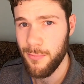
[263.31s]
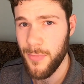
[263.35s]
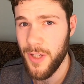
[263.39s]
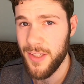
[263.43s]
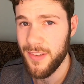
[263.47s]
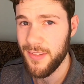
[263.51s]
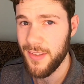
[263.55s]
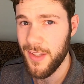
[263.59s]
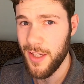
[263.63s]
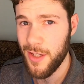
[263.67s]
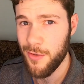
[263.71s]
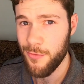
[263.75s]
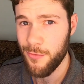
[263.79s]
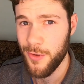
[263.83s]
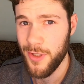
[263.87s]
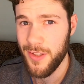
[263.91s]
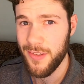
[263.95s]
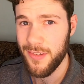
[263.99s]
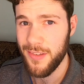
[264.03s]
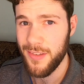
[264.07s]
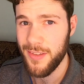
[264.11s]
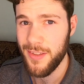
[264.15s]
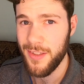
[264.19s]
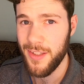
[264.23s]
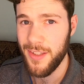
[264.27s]
My second
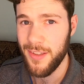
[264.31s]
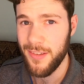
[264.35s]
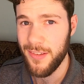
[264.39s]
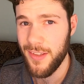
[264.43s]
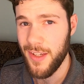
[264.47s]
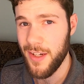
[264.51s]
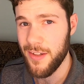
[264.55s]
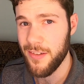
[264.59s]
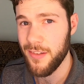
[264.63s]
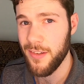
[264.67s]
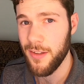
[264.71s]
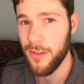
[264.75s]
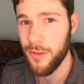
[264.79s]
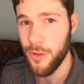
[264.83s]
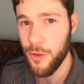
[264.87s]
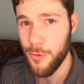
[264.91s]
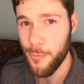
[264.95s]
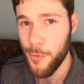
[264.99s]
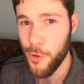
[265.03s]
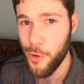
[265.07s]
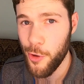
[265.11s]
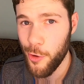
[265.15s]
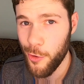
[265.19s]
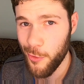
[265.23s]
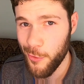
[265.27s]
reason is actually a lot
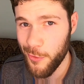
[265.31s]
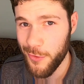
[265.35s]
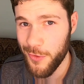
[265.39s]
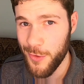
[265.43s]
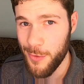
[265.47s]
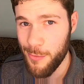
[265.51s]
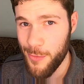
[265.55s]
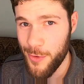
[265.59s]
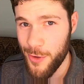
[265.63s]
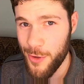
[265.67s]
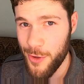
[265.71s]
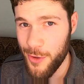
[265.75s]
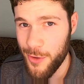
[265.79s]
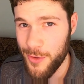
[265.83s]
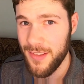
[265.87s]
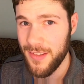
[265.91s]
more wholesome though.